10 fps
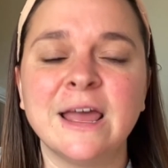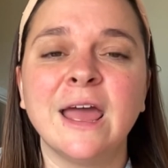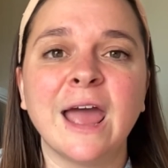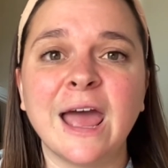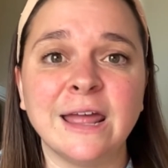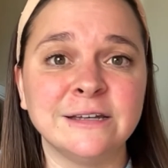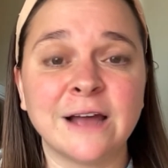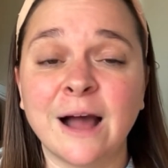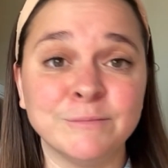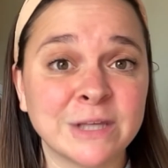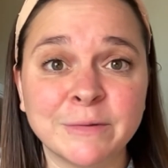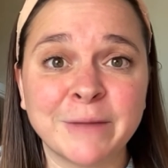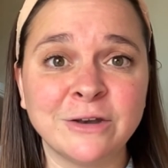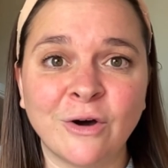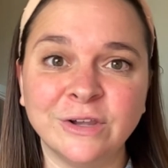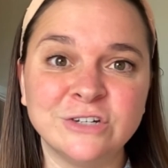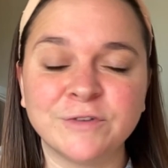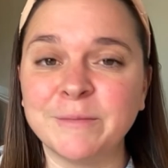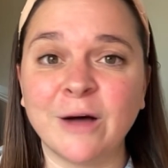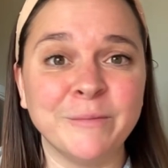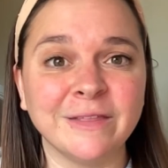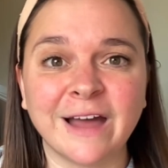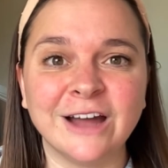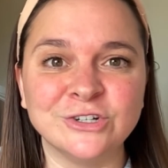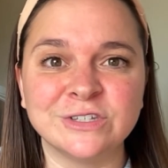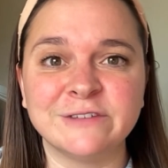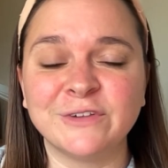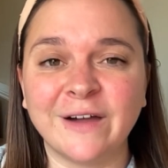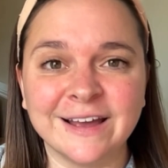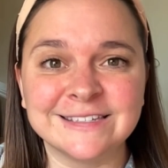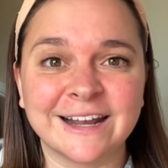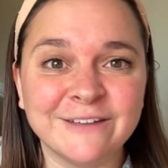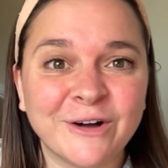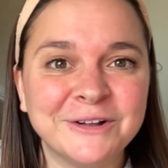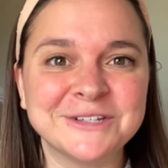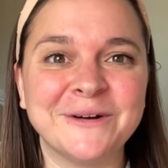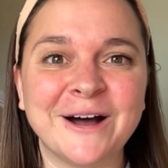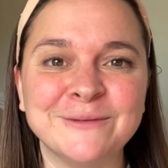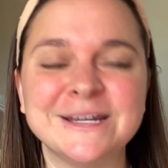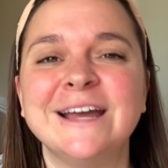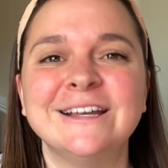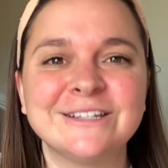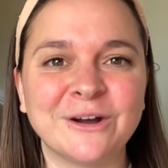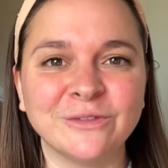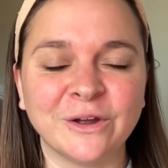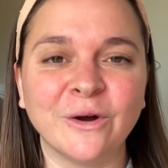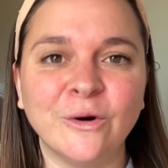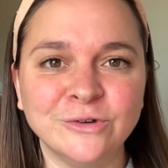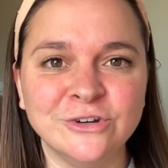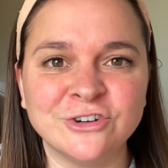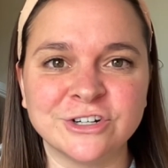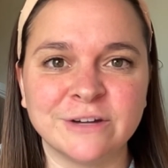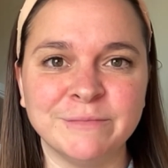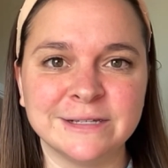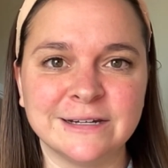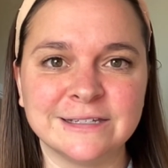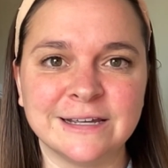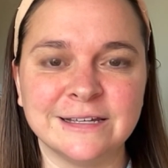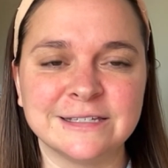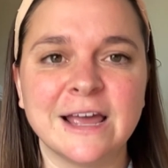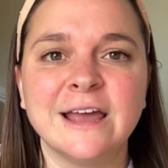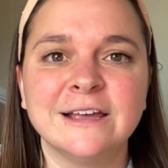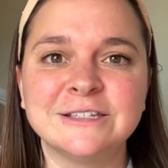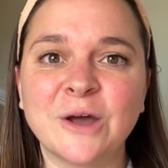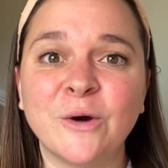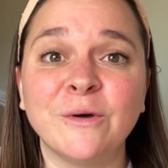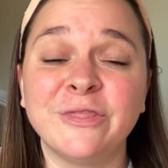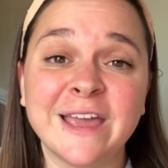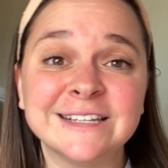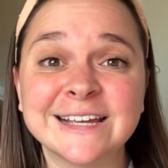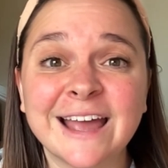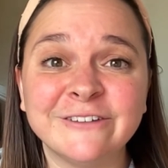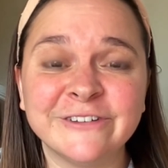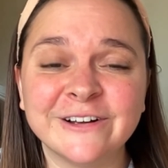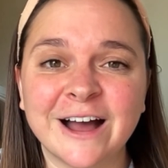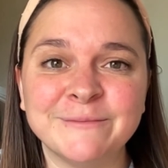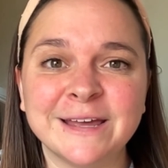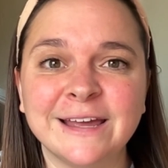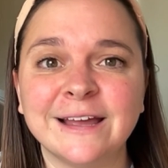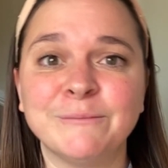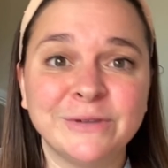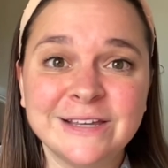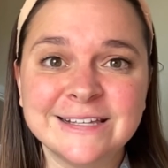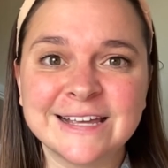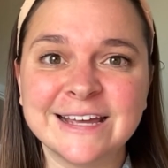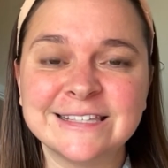and some of my knowledge from helping the hundreds of clients that I've also helped start their own nutrition businesses. So thanks again for coming. Please hit